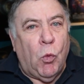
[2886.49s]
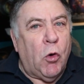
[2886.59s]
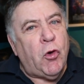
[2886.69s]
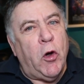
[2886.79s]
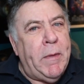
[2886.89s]

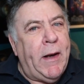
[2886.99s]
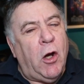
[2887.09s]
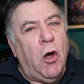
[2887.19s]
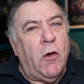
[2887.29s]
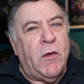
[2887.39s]
What's going to be
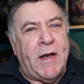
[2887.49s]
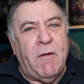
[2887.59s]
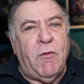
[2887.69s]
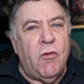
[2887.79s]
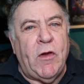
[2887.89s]
the
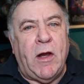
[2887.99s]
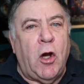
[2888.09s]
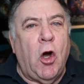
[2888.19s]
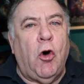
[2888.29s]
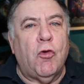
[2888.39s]
difference in
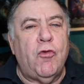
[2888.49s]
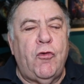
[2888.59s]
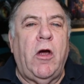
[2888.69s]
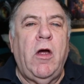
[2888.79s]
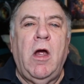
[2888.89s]

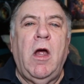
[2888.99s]
cost?